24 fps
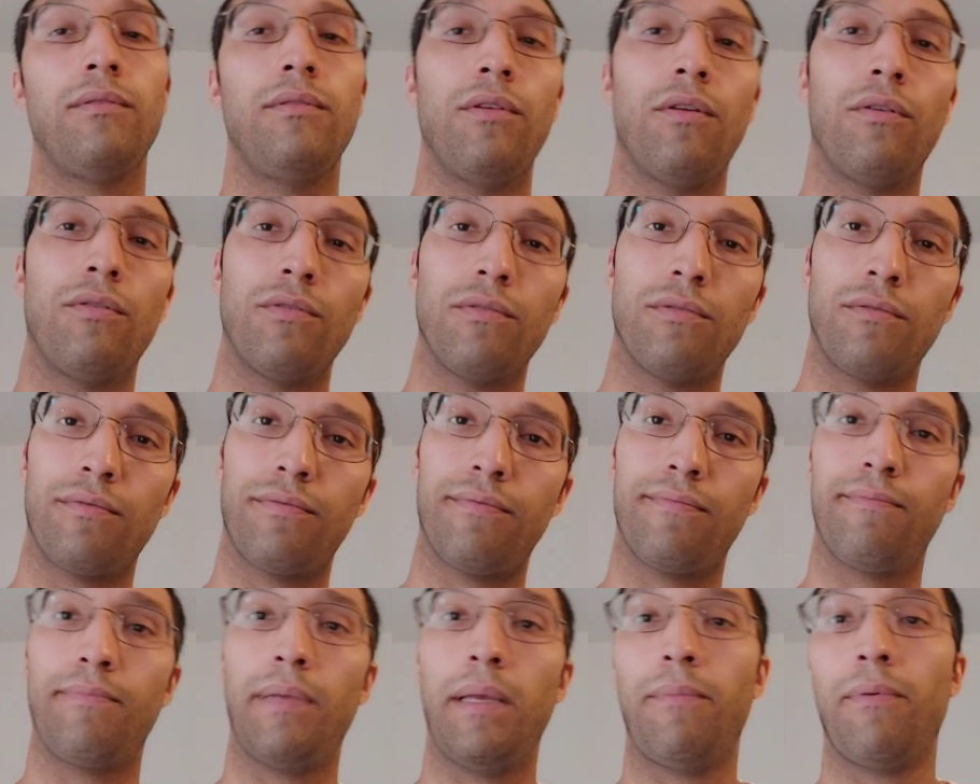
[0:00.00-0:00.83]
you know, there's
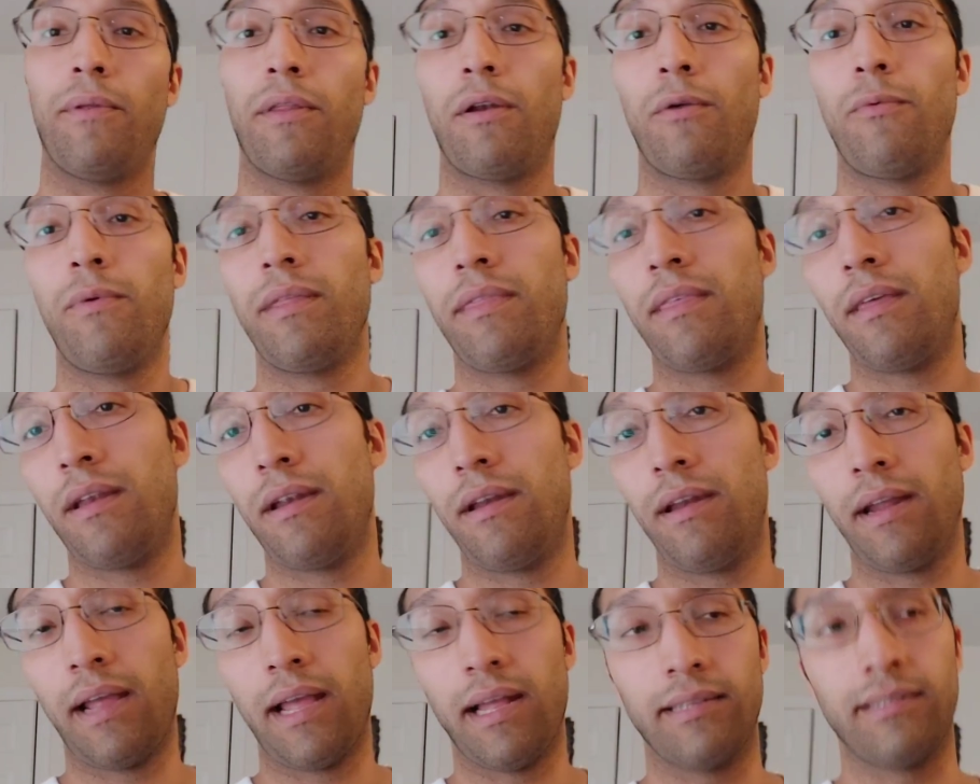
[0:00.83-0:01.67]
people that are with it
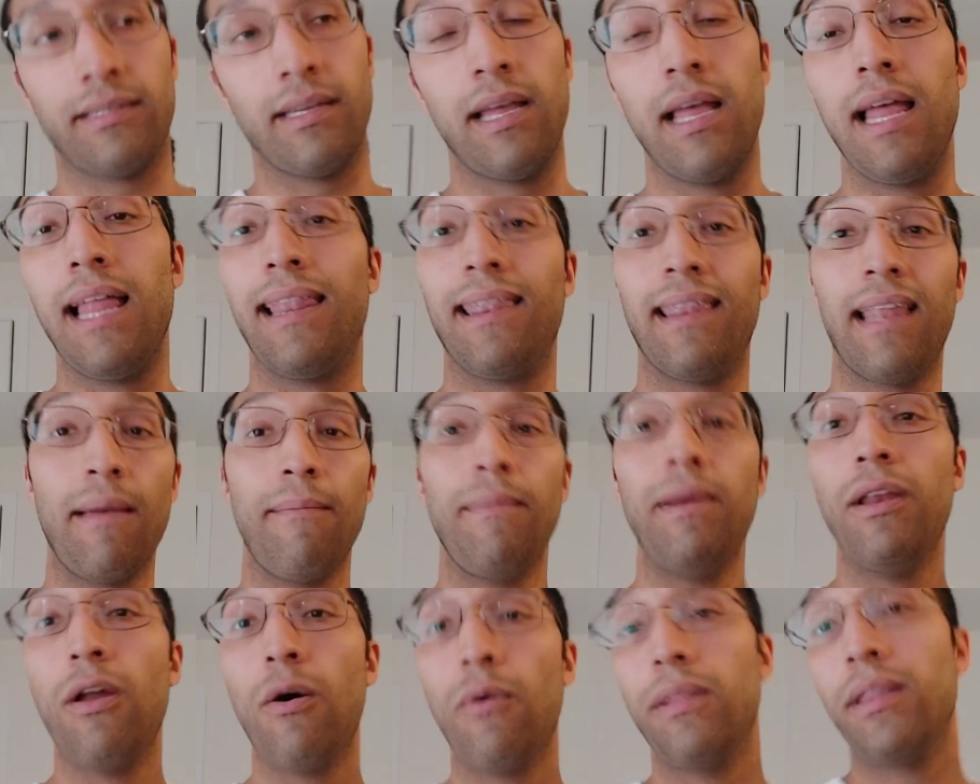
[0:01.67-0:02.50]
and against it.
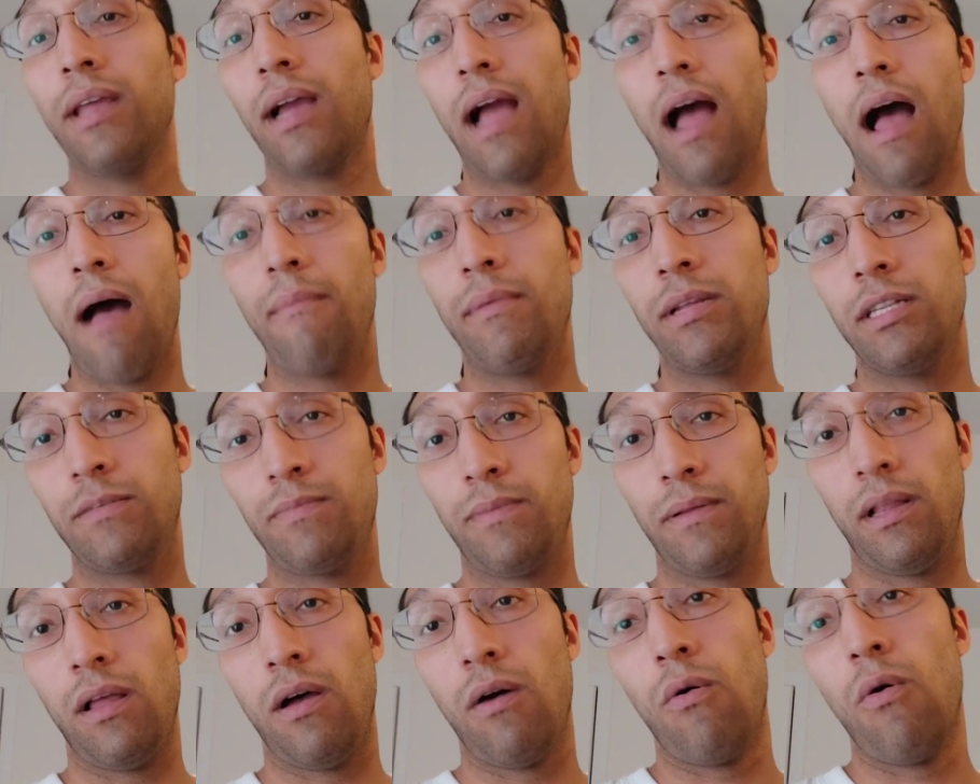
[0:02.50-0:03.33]
Let me know in the comments
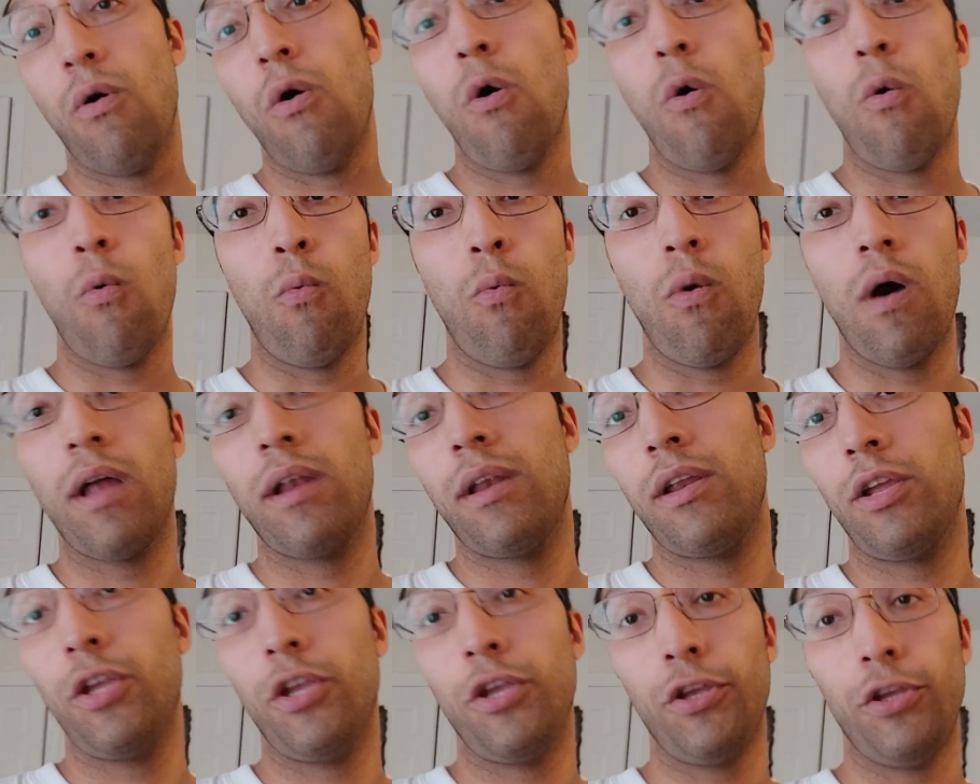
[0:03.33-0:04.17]
below
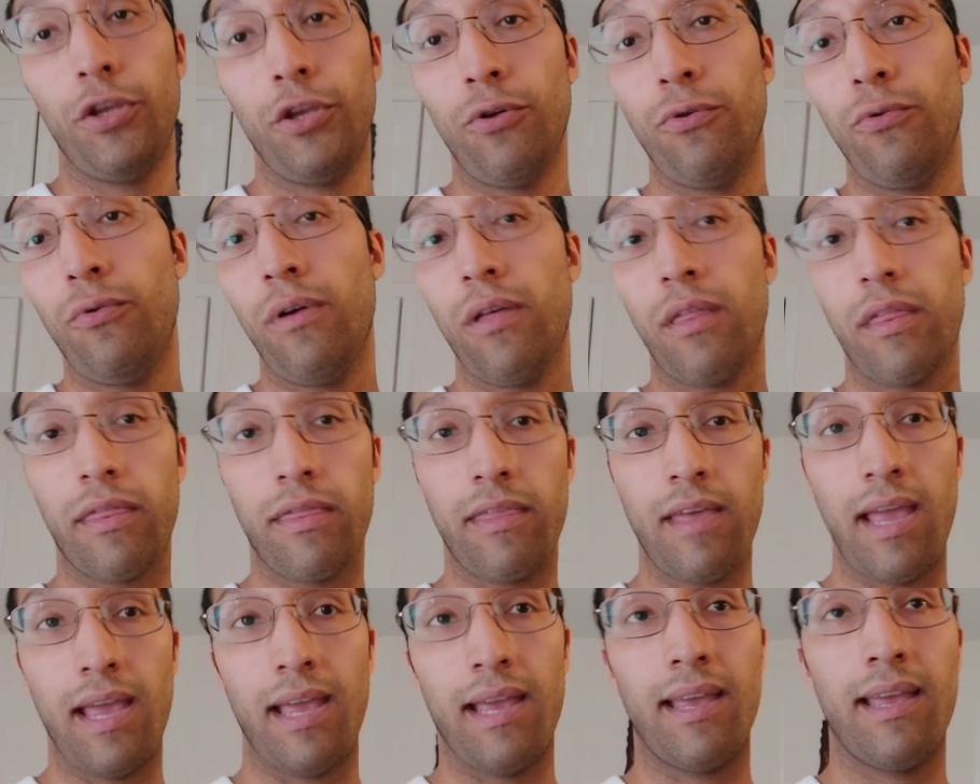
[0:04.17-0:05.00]
what you
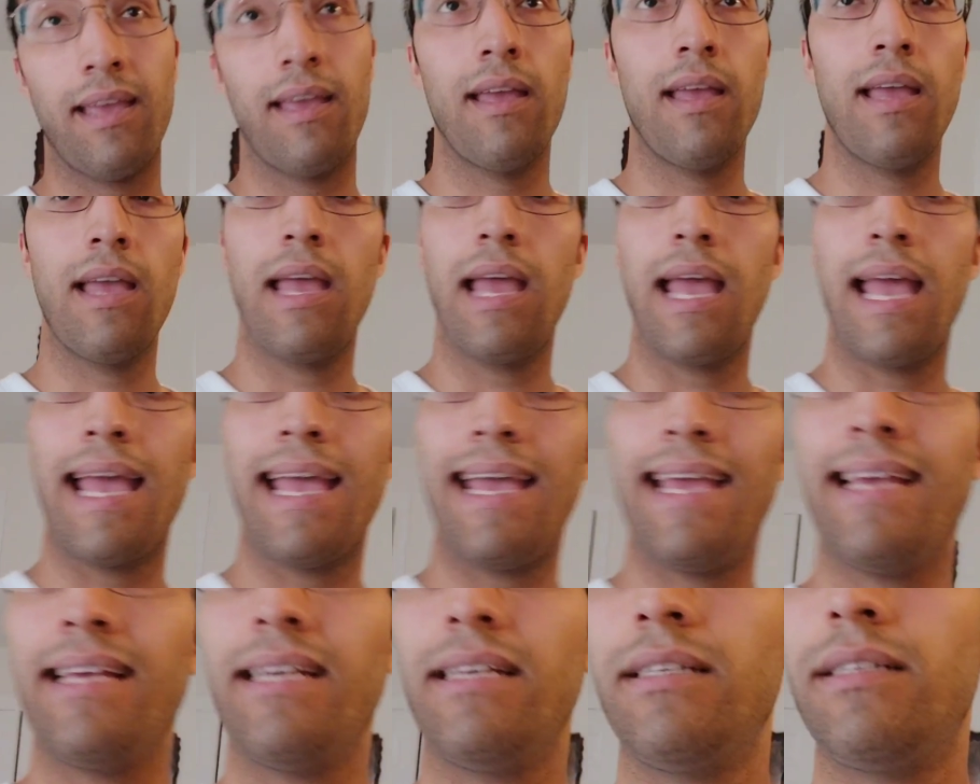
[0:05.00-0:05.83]
think.
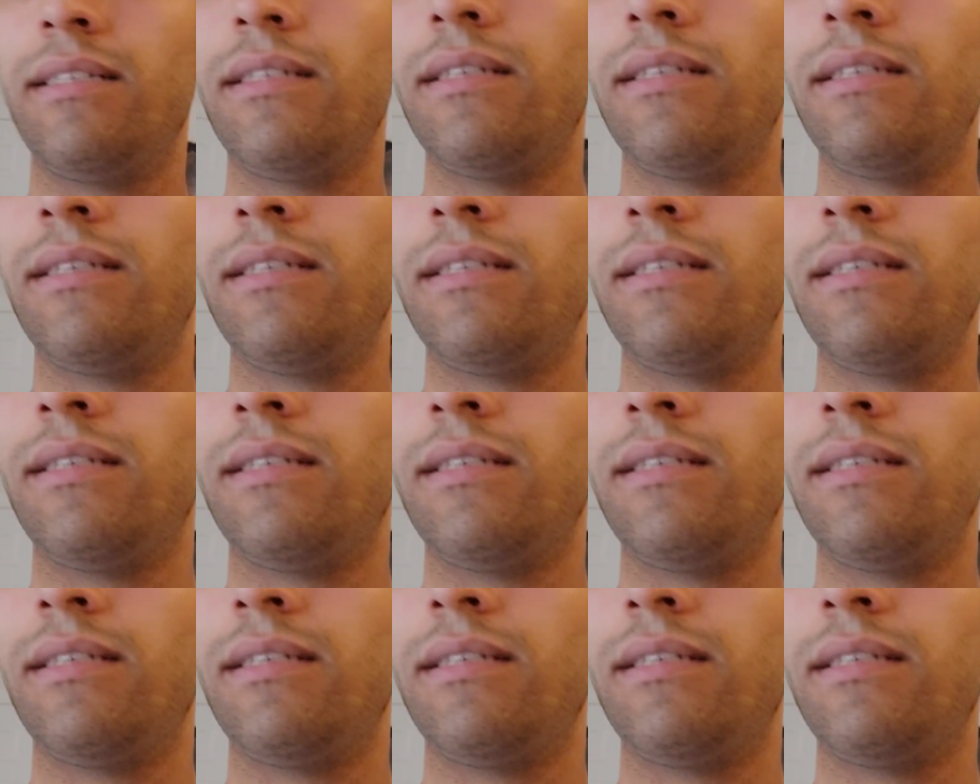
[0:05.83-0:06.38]
Is,